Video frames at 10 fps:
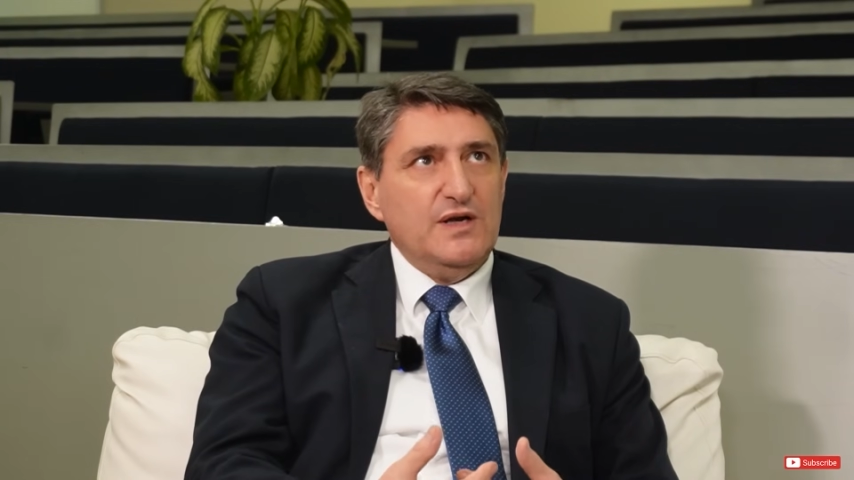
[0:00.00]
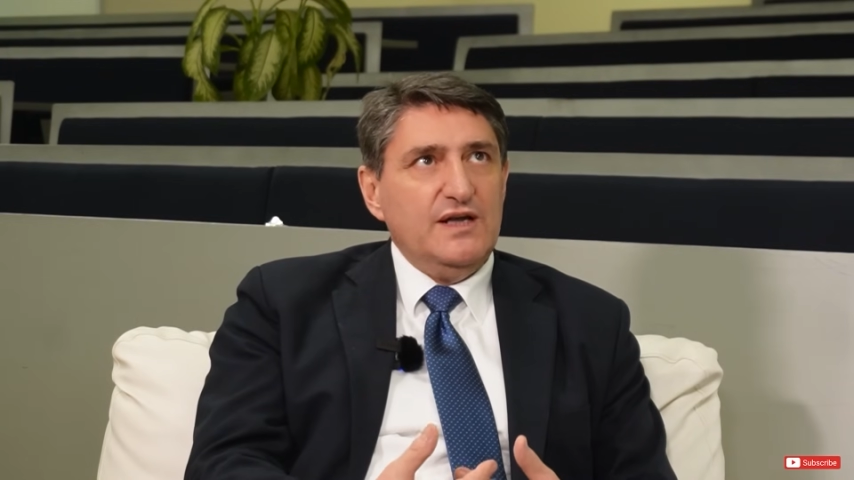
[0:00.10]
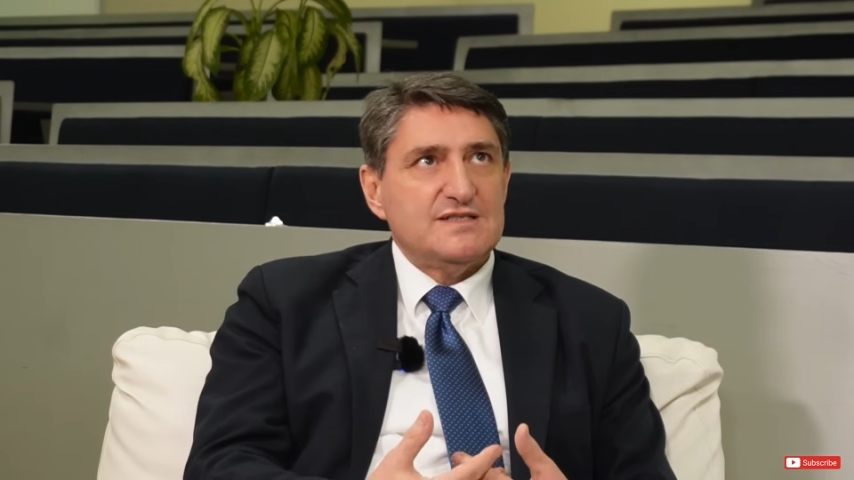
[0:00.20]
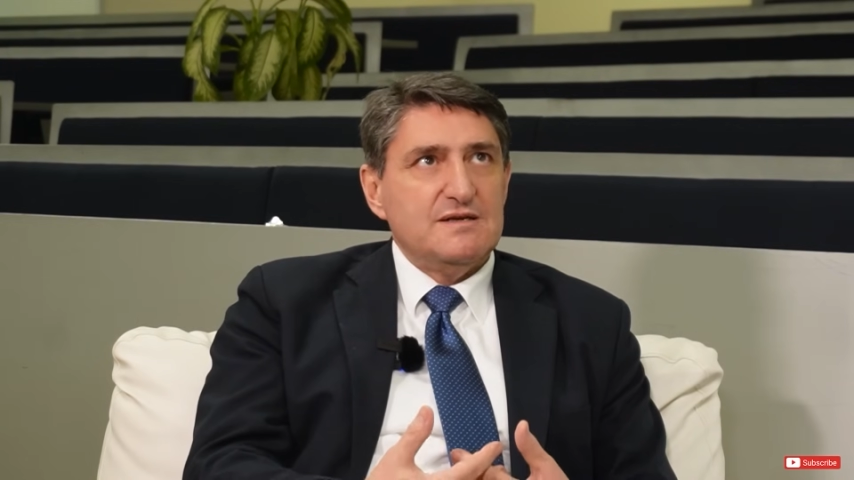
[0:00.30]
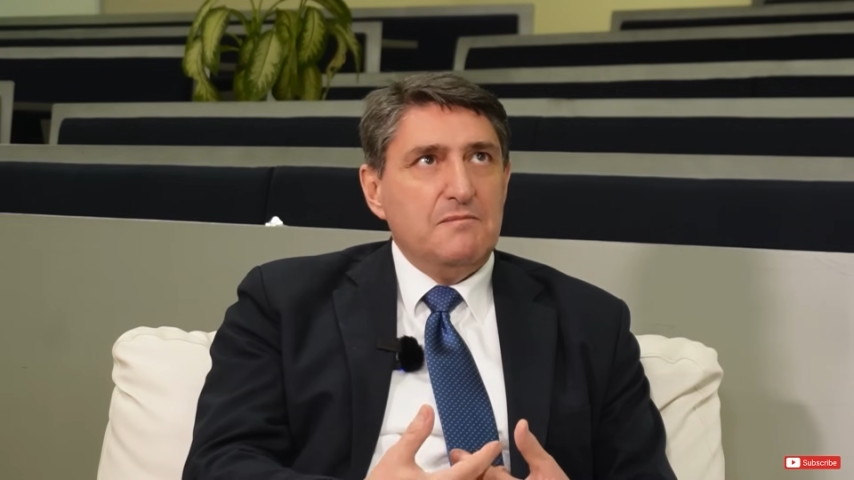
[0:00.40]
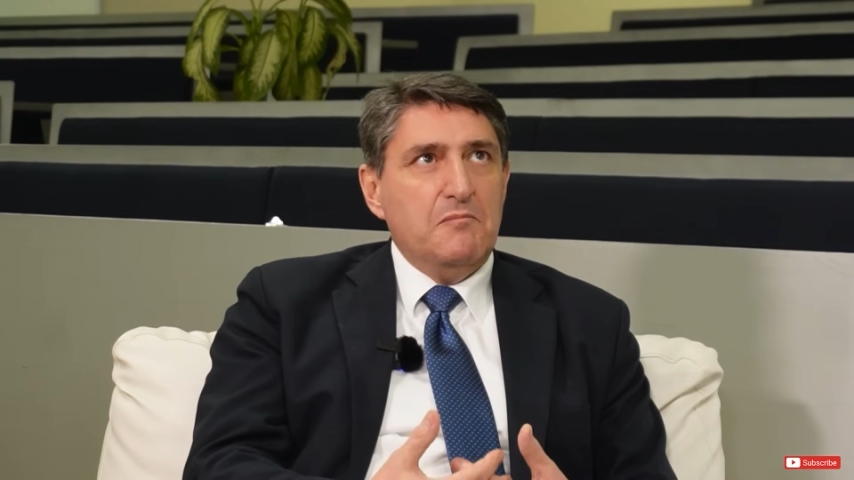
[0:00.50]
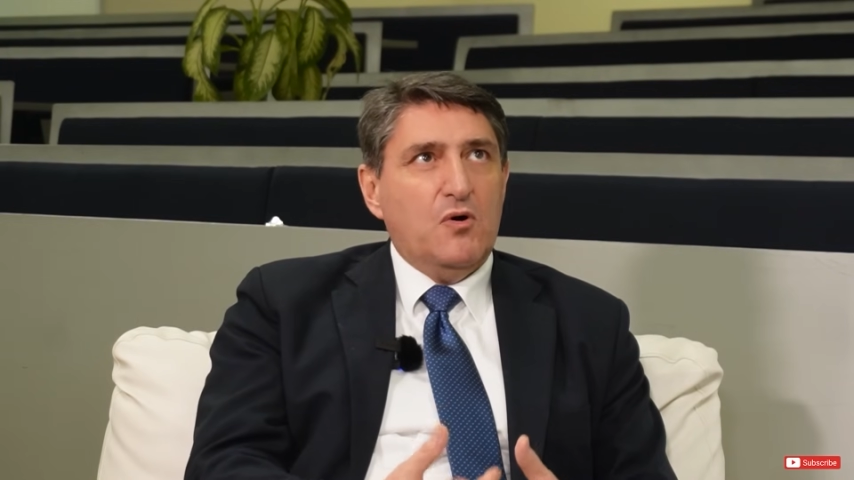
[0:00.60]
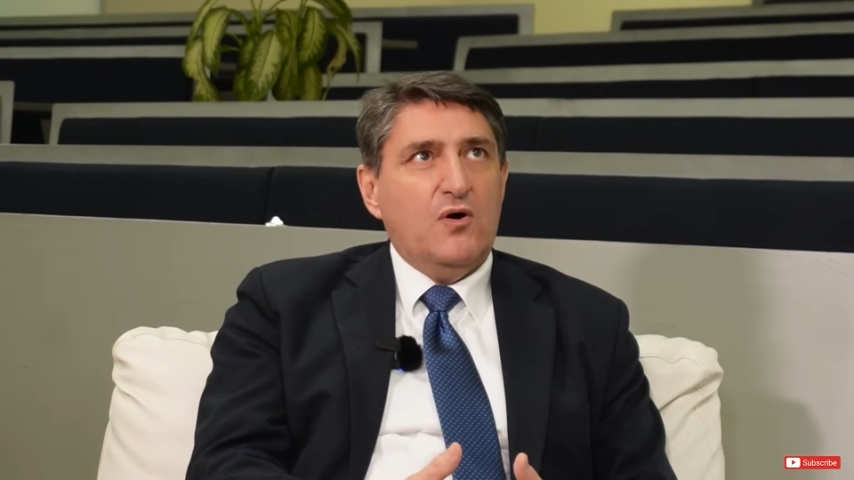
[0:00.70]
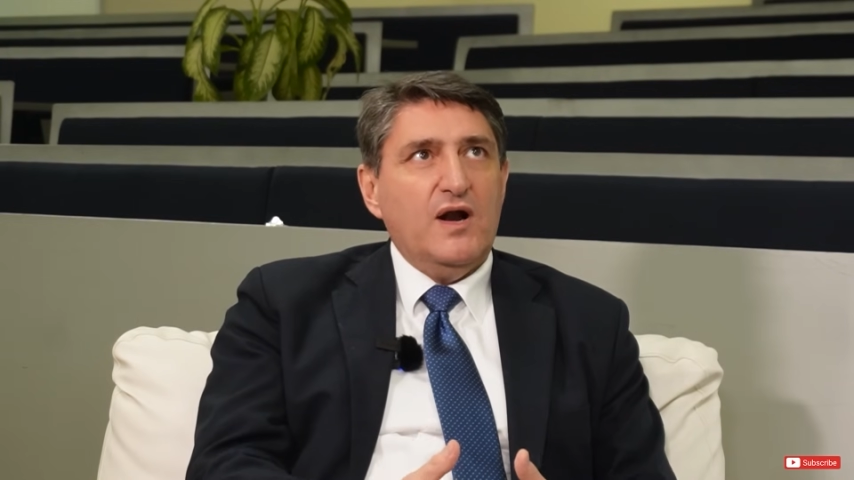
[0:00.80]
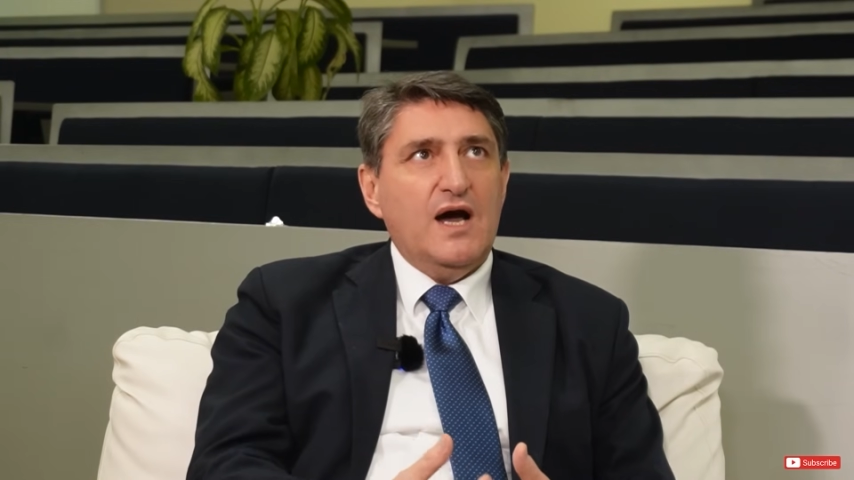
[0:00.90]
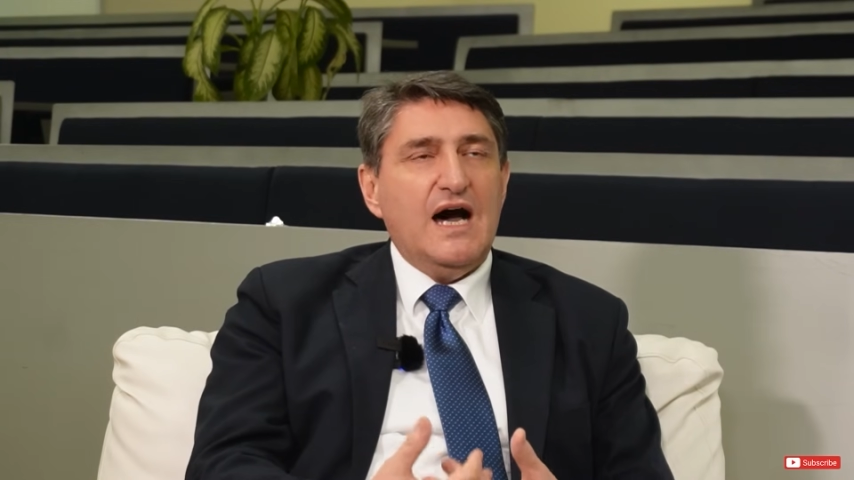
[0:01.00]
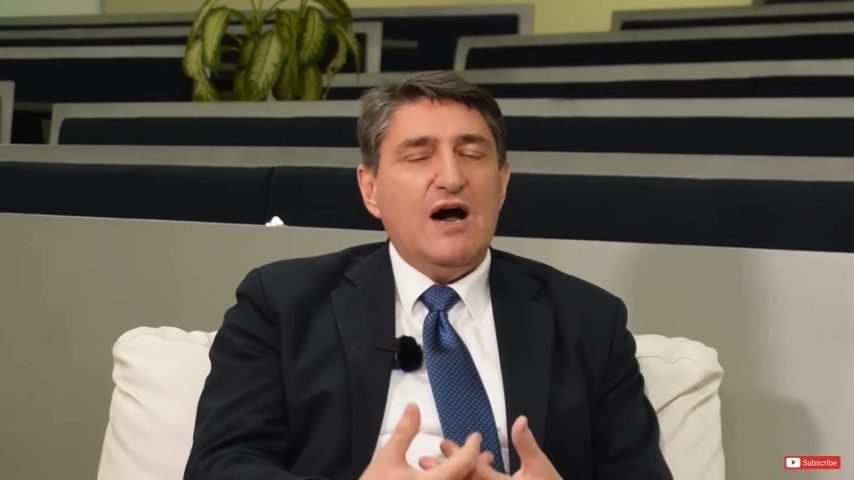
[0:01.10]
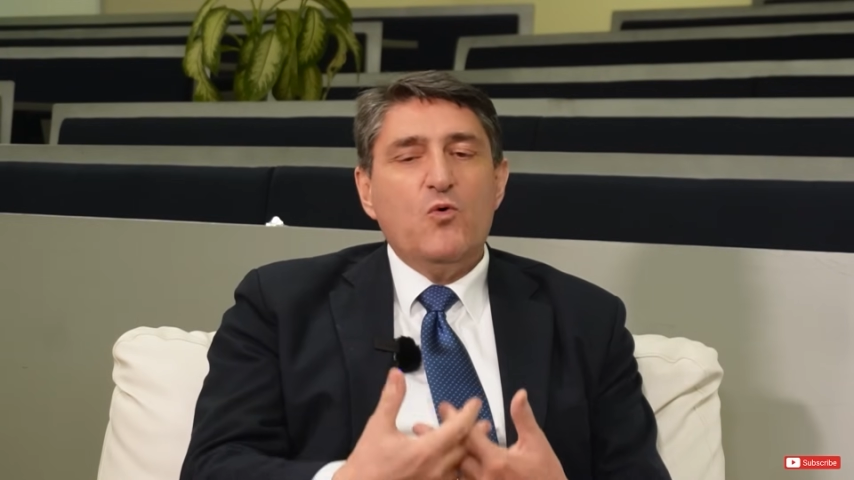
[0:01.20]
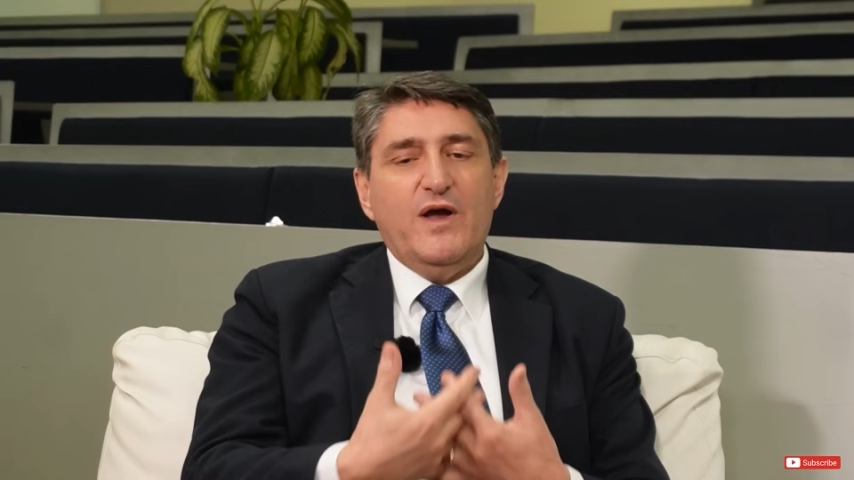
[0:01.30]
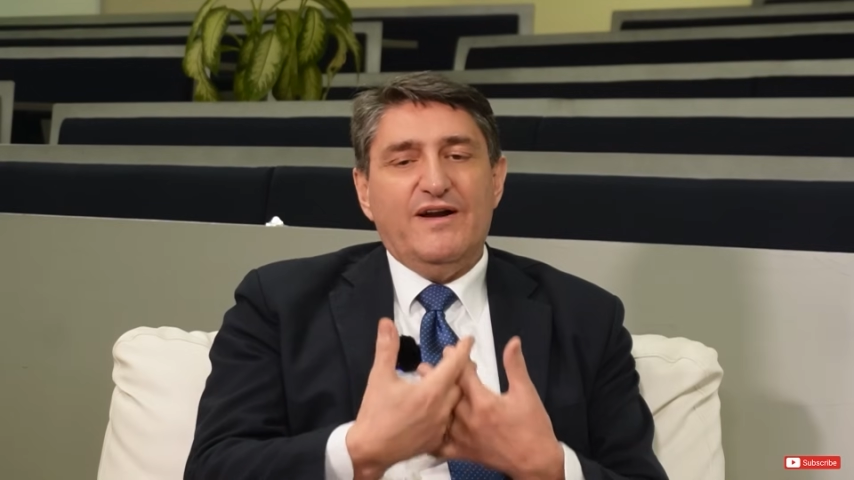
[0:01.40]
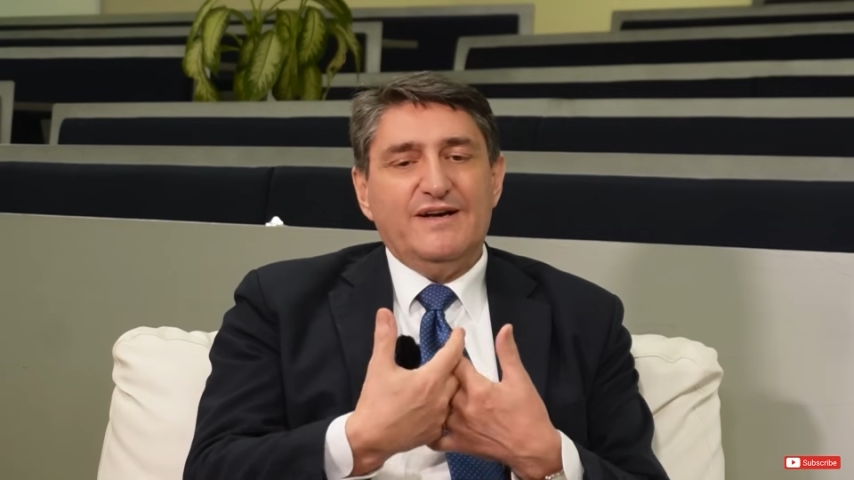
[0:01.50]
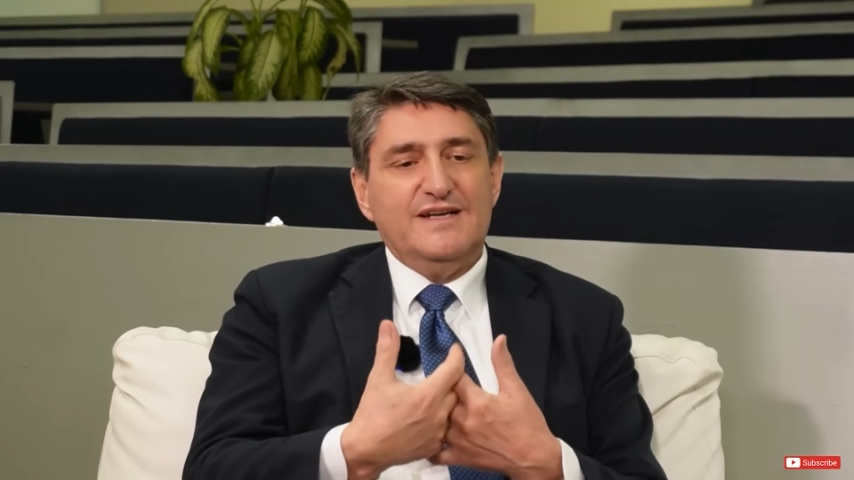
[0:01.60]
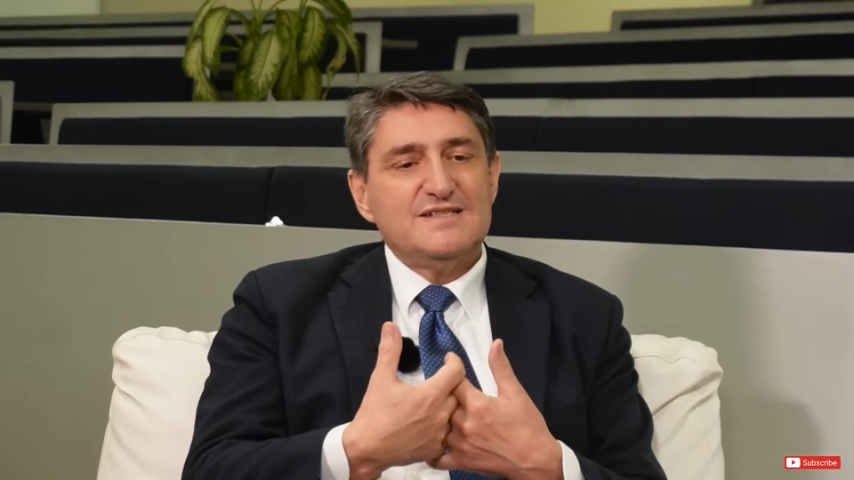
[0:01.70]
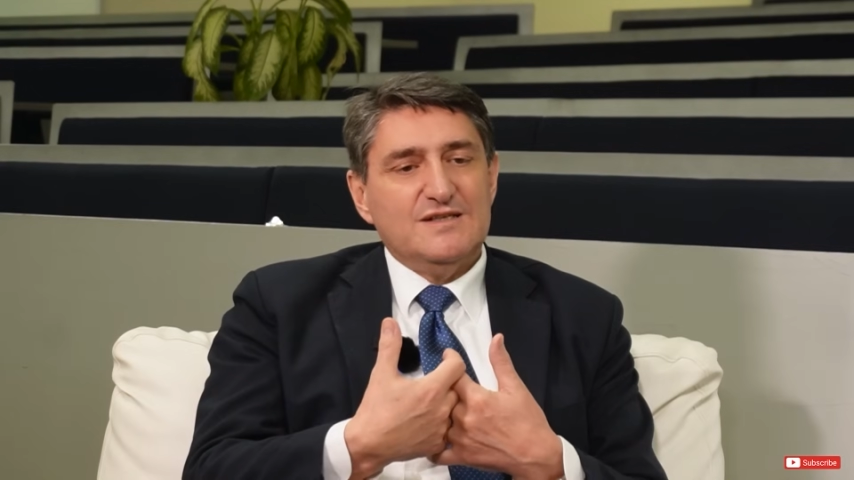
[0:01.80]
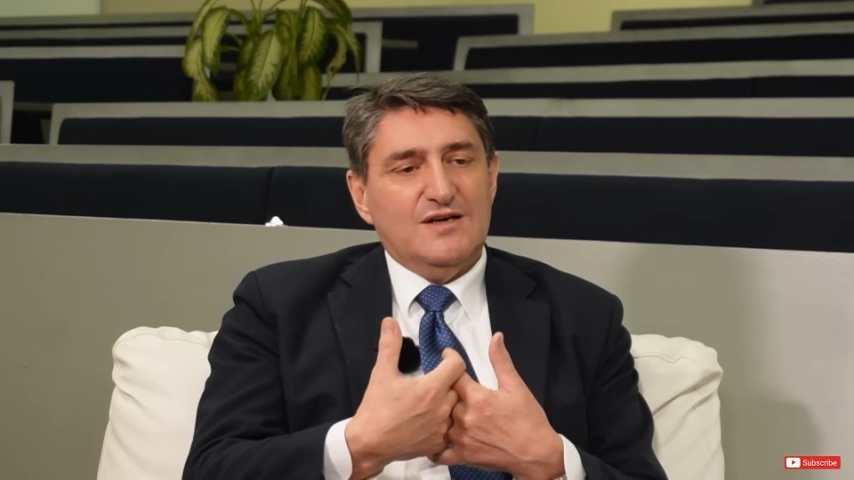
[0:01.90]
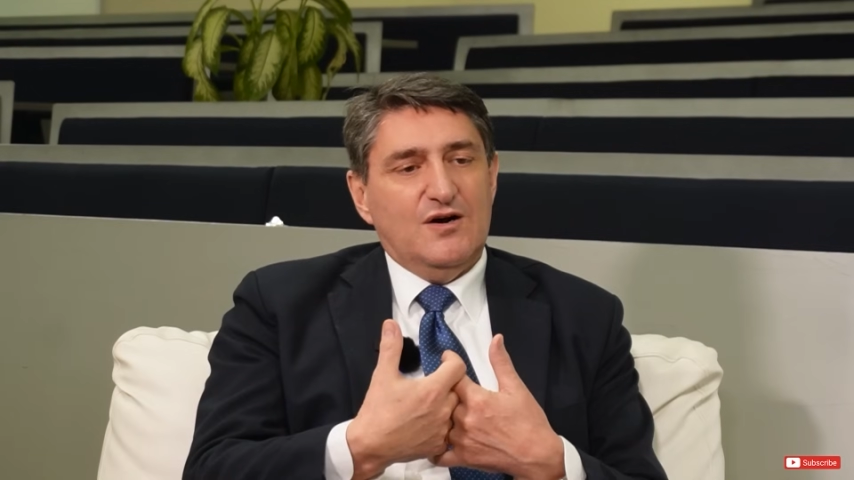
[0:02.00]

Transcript: it's more awareness